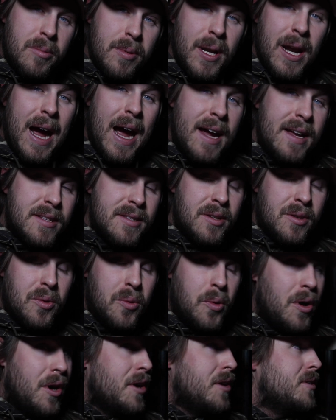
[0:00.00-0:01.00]
bit of ice on
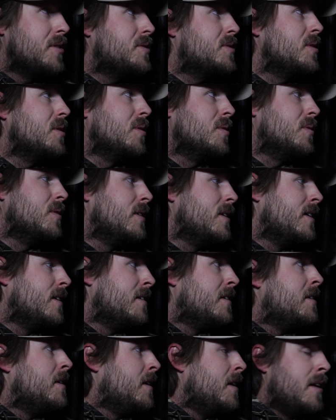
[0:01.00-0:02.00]
the water, so
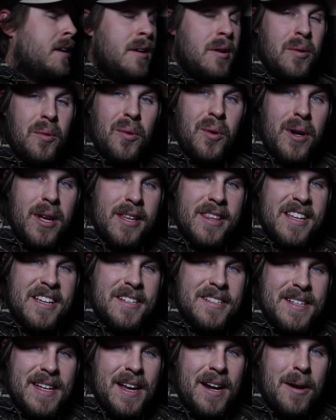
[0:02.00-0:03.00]
we'll get
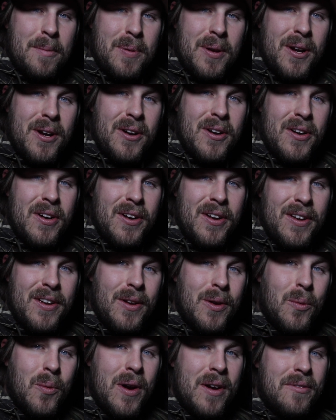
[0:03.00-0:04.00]
things set up here
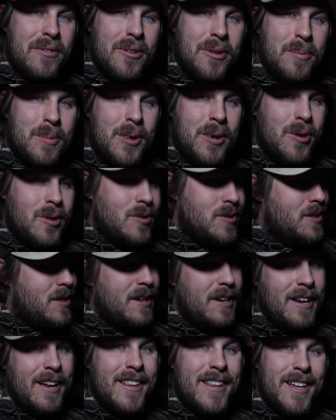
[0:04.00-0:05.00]
and wait for the birds.
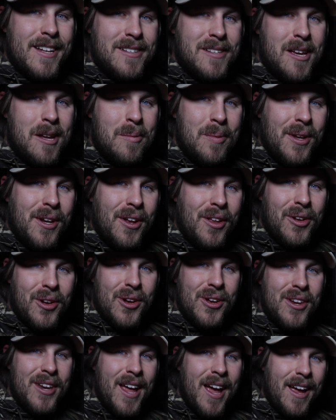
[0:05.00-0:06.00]
I think it's gonna be another
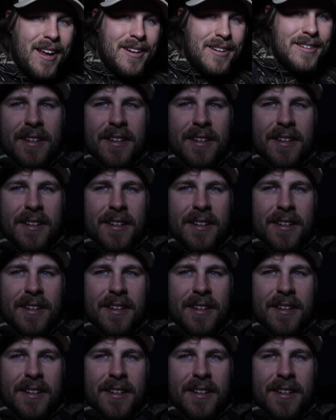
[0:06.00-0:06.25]
good day.